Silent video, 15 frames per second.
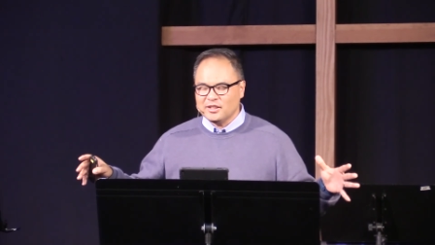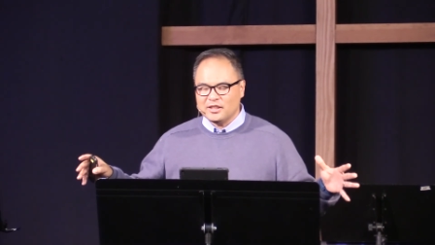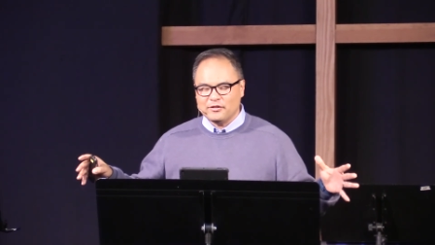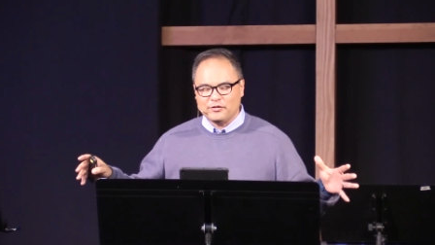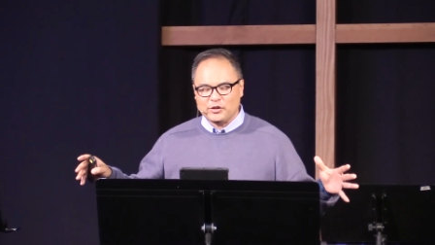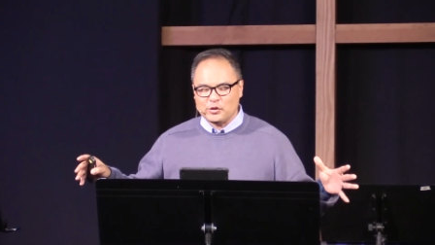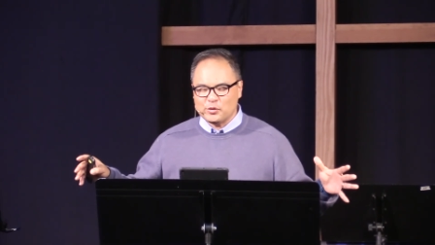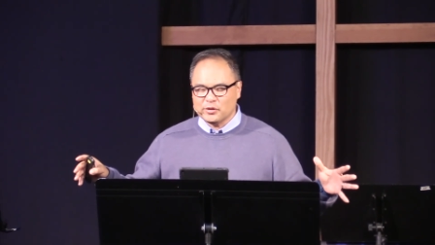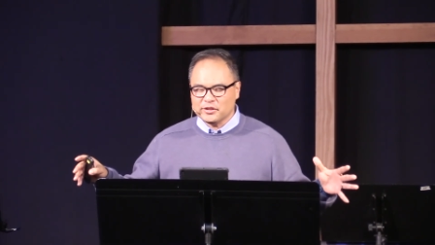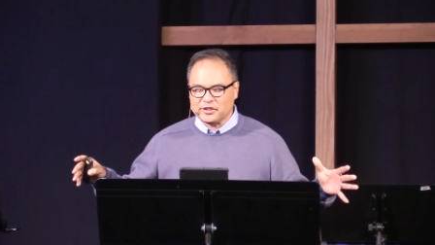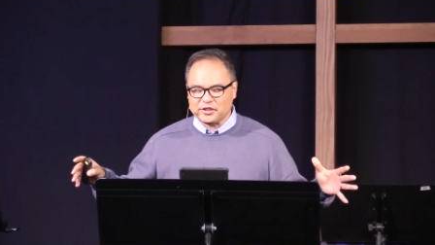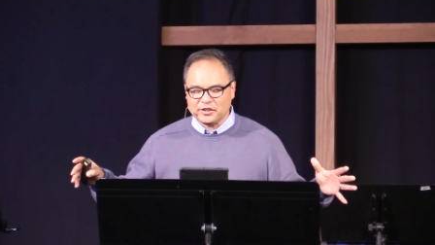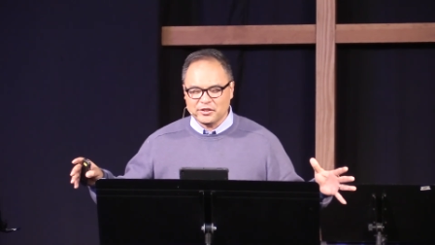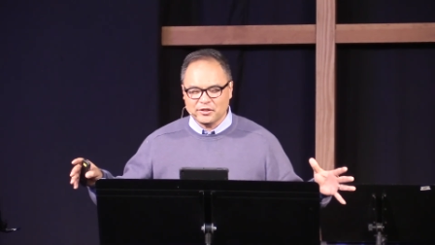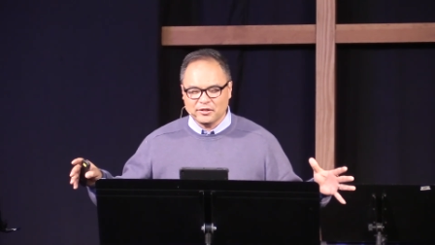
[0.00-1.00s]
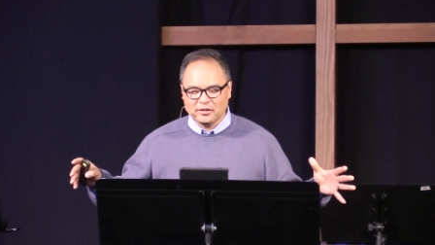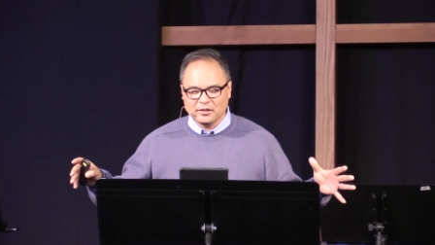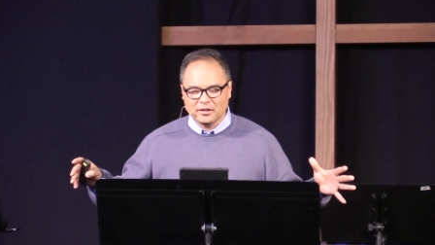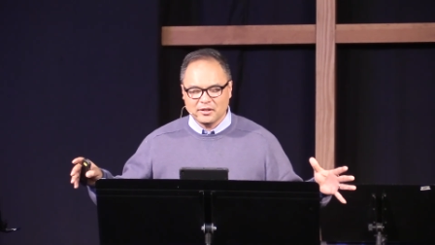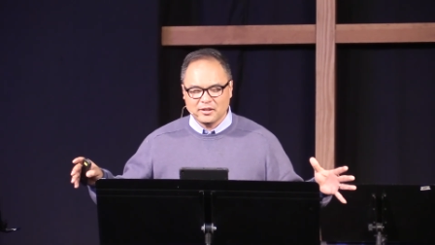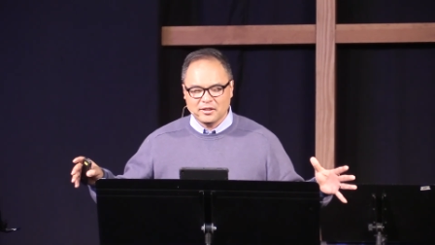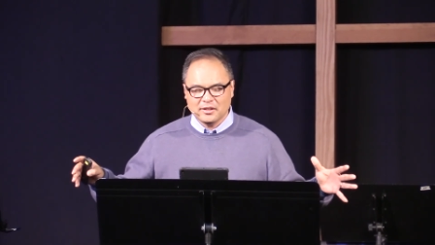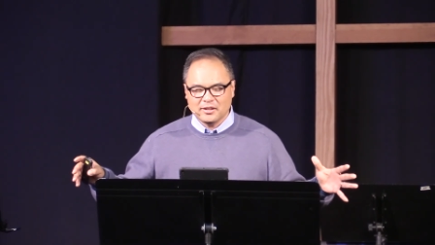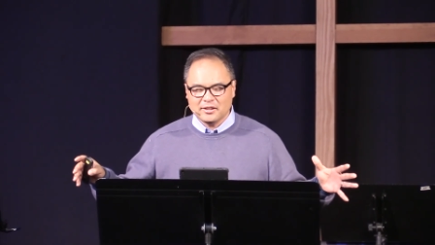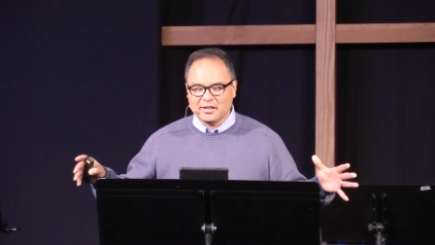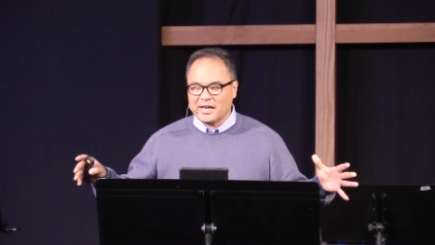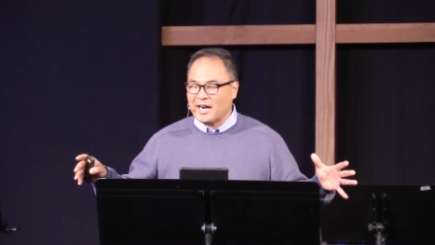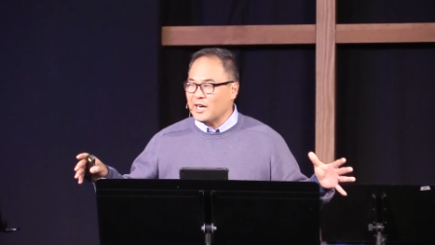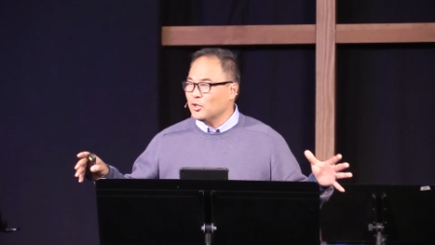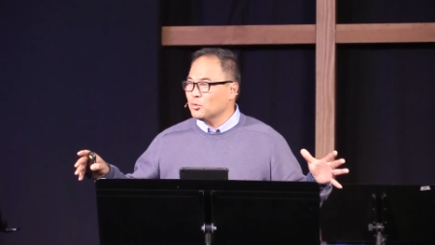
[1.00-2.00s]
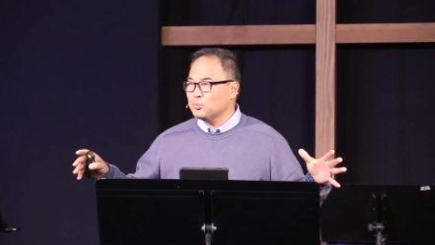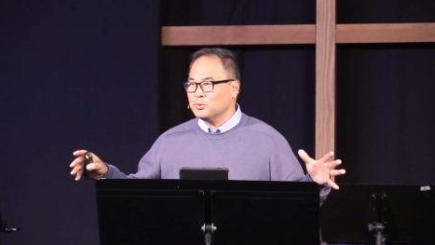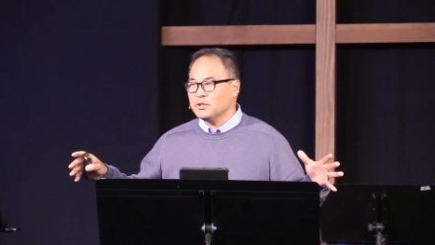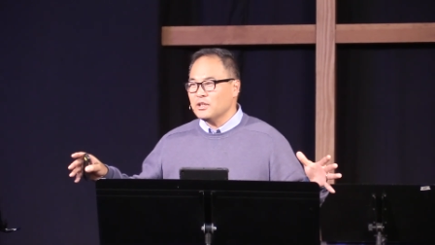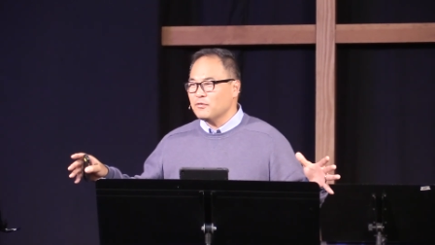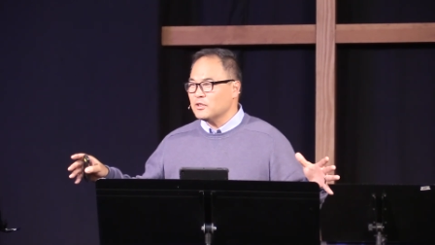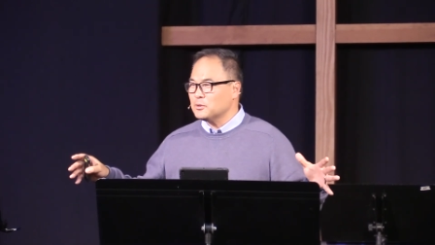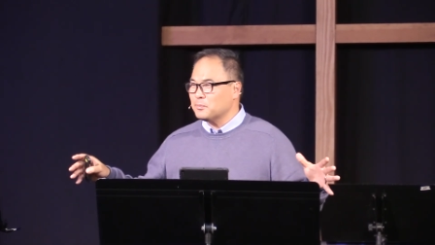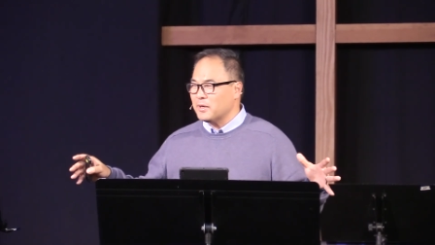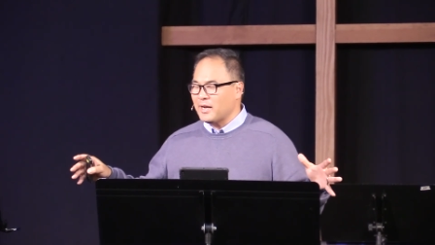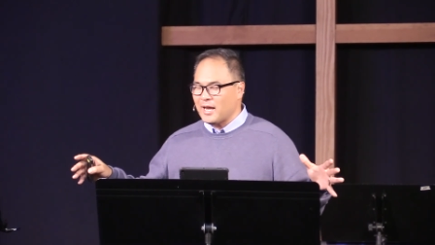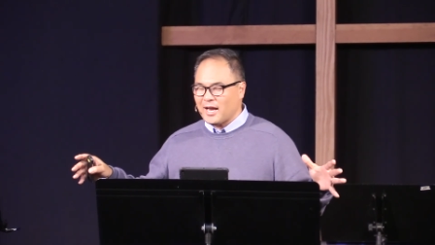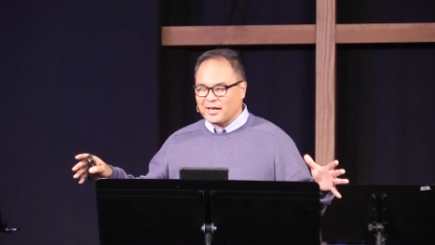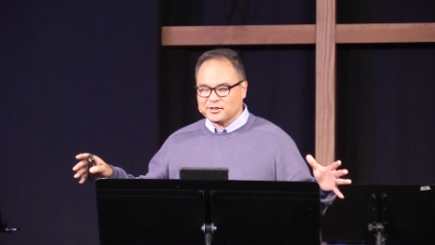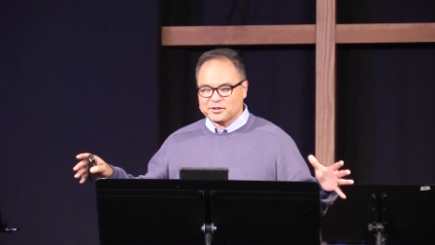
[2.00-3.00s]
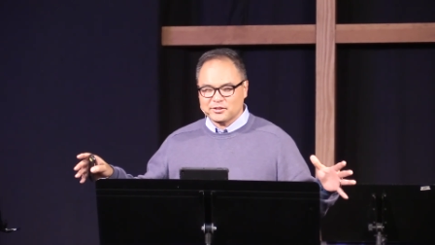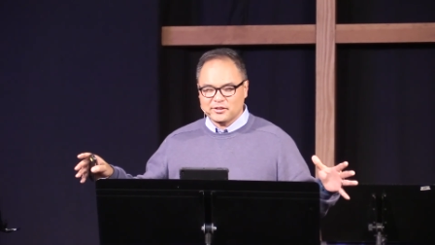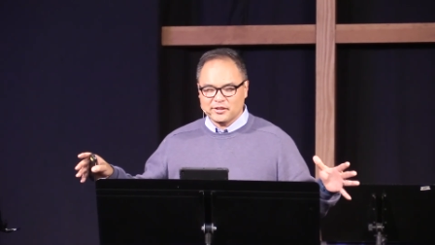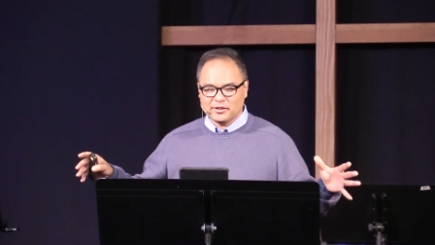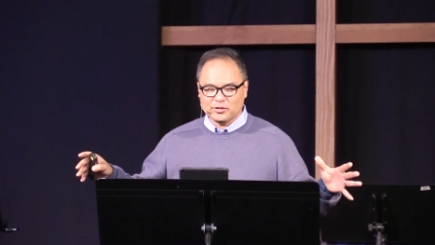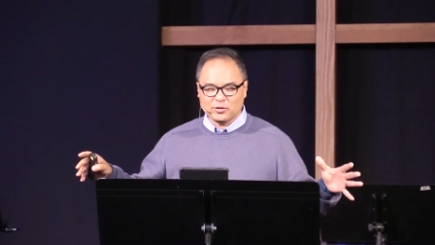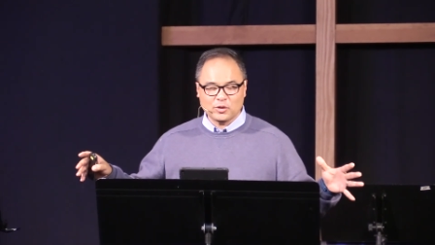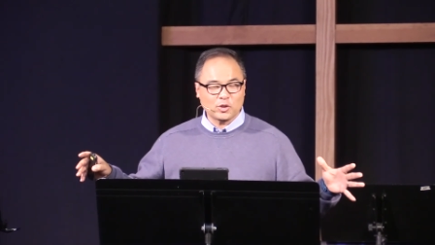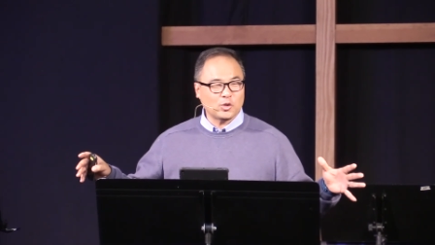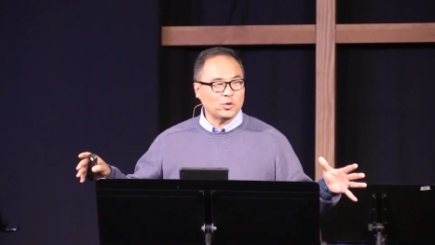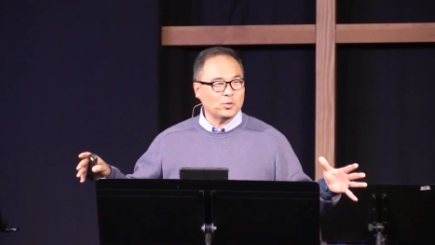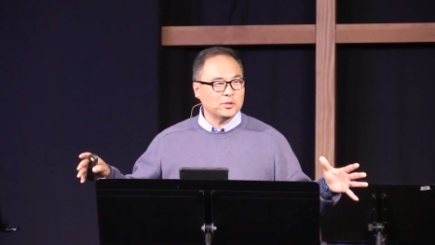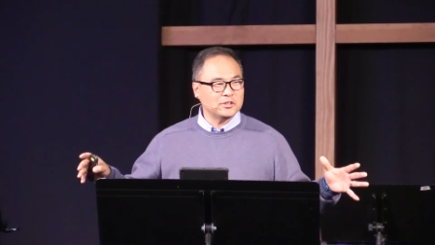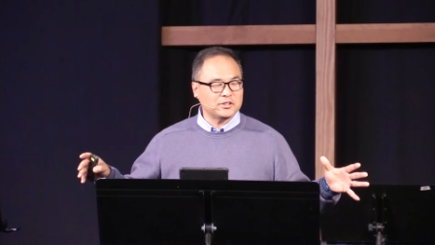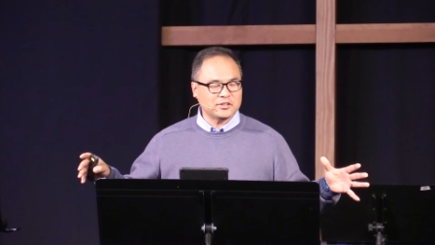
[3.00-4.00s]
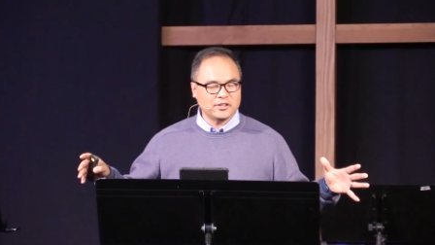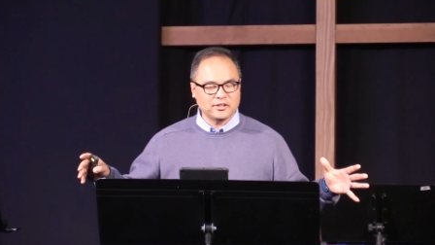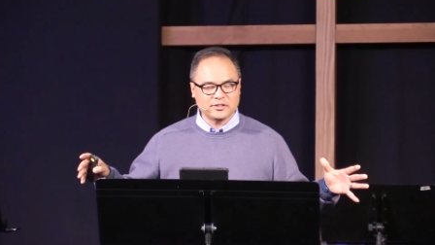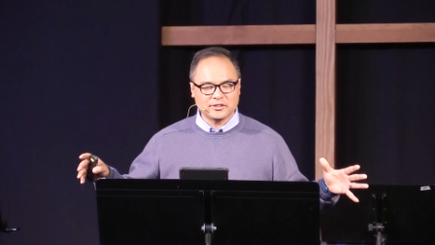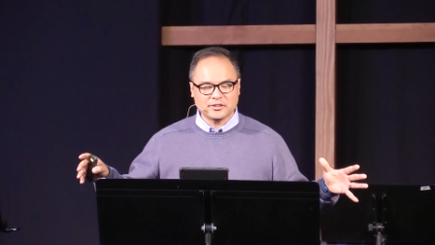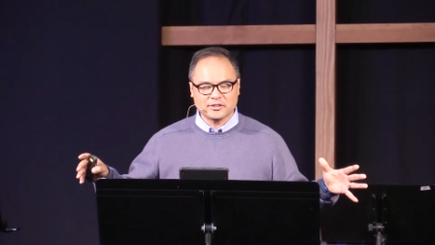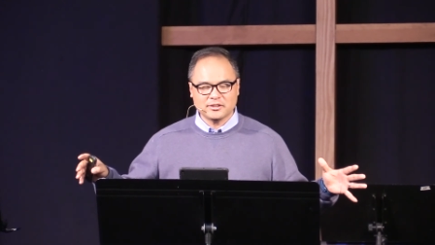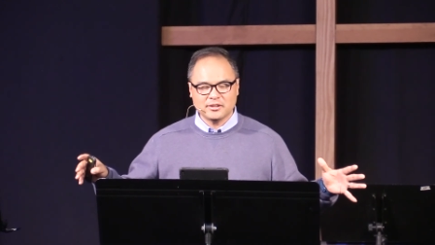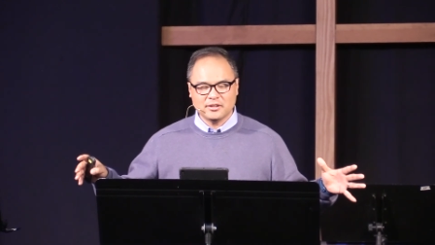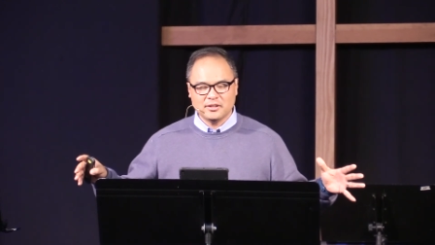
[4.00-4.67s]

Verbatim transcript: If you are here I don't believe it's by accident or coincidence.